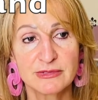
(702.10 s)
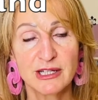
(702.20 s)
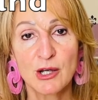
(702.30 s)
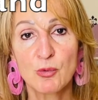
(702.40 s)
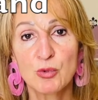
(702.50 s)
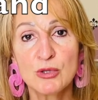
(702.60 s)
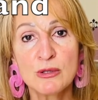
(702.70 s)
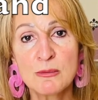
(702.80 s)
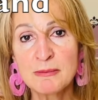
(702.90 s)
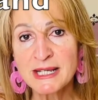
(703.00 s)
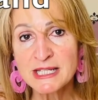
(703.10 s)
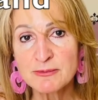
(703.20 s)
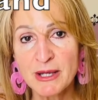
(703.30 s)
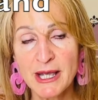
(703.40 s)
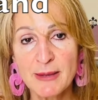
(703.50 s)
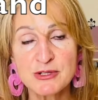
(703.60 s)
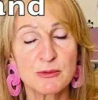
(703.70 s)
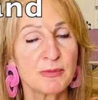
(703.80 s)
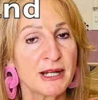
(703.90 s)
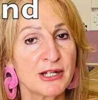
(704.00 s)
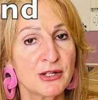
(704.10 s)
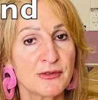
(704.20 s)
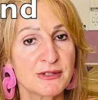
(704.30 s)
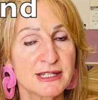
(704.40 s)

a wool mix perhaps, depending on the